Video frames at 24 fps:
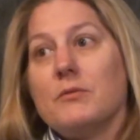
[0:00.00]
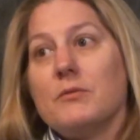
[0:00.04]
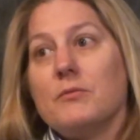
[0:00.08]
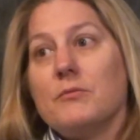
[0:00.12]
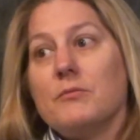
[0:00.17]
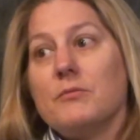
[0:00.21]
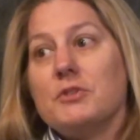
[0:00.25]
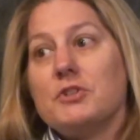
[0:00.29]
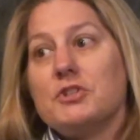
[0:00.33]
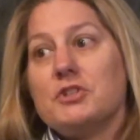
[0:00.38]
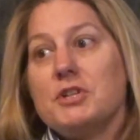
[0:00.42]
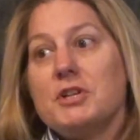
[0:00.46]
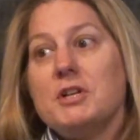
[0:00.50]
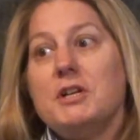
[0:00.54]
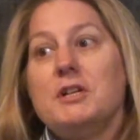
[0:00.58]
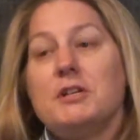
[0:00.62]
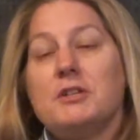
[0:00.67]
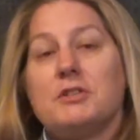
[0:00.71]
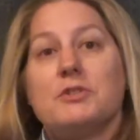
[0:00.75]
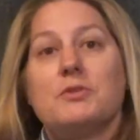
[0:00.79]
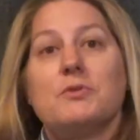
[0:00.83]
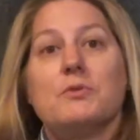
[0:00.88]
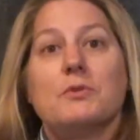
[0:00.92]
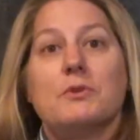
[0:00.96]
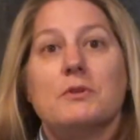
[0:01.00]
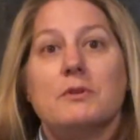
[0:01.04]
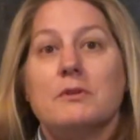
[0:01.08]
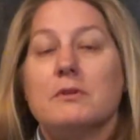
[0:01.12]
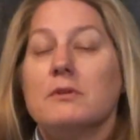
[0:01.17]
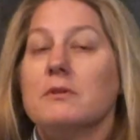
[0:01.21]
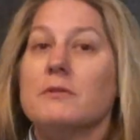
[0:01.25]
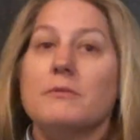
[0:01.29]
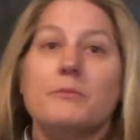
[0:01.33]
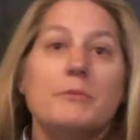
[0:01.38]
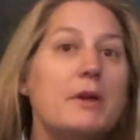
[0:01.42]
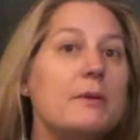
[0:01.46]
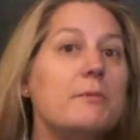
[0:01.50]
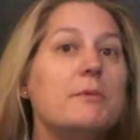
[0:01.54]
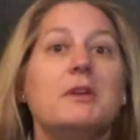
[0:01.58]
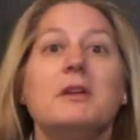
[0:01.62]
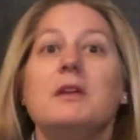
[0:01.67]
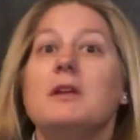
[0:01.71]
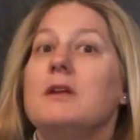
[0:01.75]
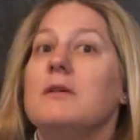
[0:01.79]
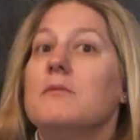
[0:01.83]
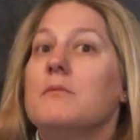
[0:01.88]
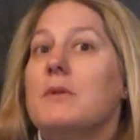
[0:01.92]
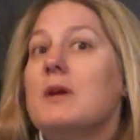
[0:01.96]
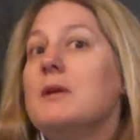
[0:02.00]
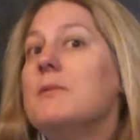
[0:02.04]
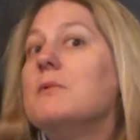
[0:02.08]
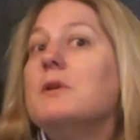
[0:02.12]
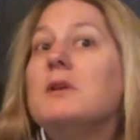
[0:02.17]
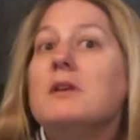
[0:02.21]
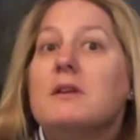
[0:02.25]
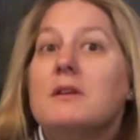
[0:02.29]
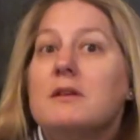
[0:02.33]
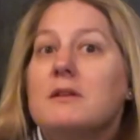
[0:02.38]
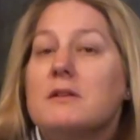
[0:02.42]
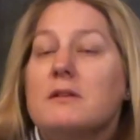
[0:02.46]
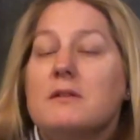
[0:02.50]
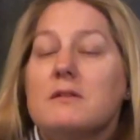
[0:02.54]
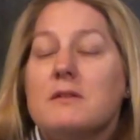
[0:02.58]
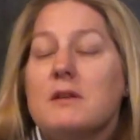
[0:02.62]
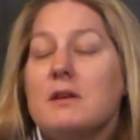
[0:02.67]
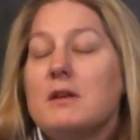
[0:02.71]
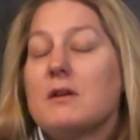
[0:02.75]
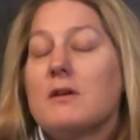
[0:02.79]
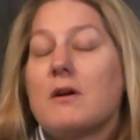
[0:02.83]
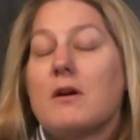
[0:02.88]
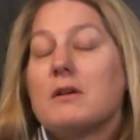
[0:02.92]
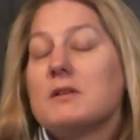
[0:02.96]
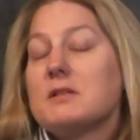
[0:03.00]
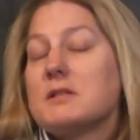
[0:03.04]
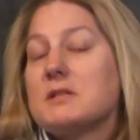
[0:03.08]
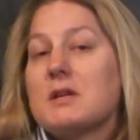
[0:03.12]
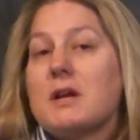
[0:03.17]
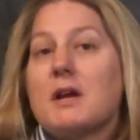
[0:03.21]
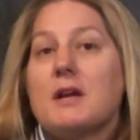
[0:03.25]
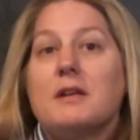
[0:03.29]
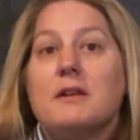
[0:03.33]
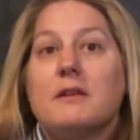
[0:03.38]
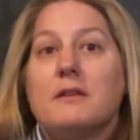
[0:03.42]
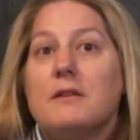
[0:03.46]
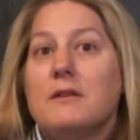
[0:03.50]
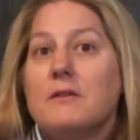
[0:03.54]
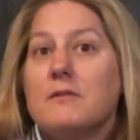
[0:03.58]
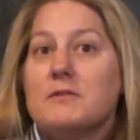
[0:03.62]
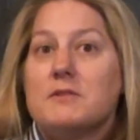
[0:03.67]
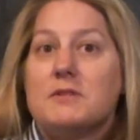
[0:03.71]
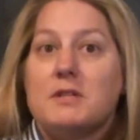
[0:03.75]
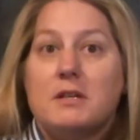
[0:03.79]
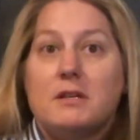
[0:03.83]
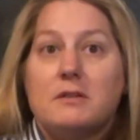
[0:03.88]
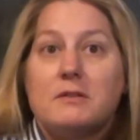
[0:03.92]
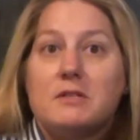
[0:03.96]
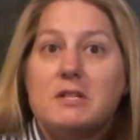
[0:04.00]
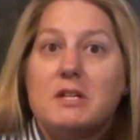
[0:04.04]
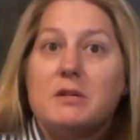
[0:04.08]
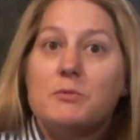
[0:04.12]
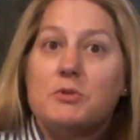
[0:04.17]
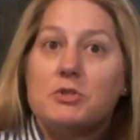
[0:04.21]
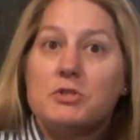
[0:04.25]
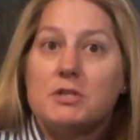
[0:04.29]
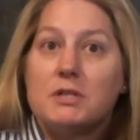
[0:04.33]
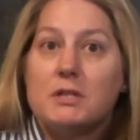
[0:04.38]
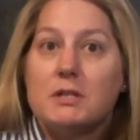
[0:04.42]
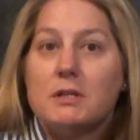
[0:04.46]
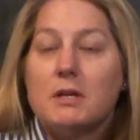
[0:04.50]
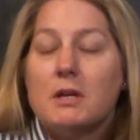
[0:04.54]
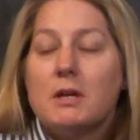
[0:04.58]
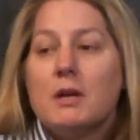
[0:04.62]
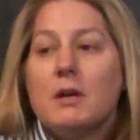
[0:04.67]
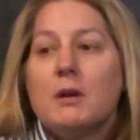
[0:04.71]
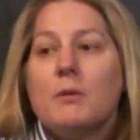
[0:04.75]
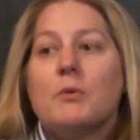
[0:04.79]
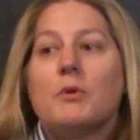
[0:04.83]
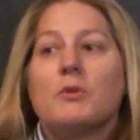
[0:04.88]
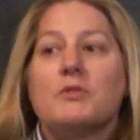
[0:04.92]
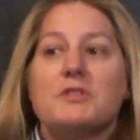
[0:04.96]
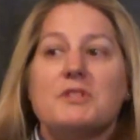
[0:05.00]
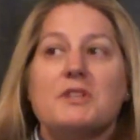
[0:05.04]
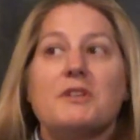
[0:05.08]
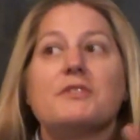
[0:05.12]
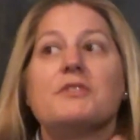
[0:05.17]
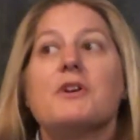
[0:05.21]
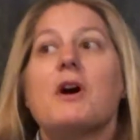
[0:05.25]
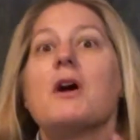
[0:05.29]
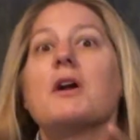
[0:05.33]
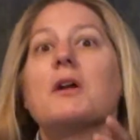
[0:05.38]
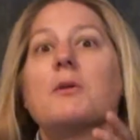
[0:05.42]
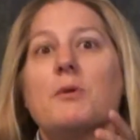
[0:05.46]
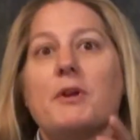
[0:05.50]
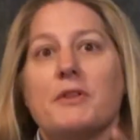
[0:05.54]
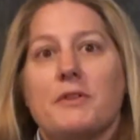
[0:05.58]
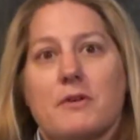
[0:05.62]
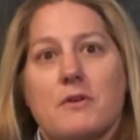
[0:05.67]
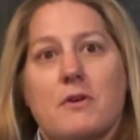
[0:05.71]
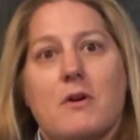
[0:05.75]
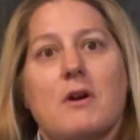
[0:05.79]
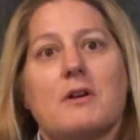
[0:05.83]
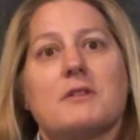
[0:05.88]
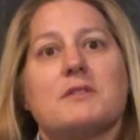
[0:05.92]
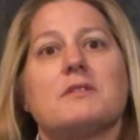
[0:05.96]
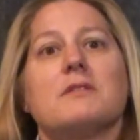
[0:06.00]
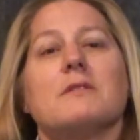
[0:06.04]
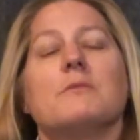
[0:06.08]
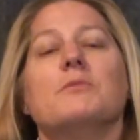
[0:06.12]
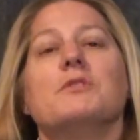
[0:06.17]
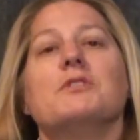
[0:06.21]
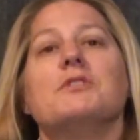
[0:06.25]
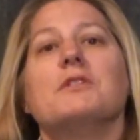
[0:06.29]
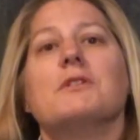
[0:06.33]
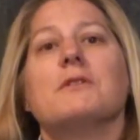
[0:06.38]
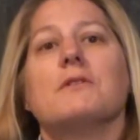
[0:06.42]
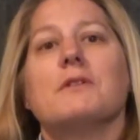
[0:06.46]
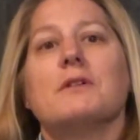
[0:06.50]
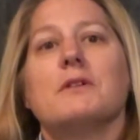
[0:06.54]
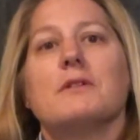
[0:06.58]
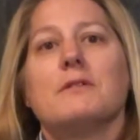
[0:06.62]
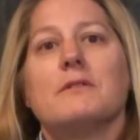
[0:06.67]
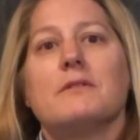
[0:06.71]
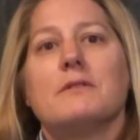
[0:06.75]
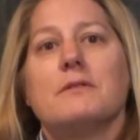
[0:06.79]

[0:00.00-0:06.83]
machine a tool, maybe in on site in their CNC machine. We're still talking about the cost of the material.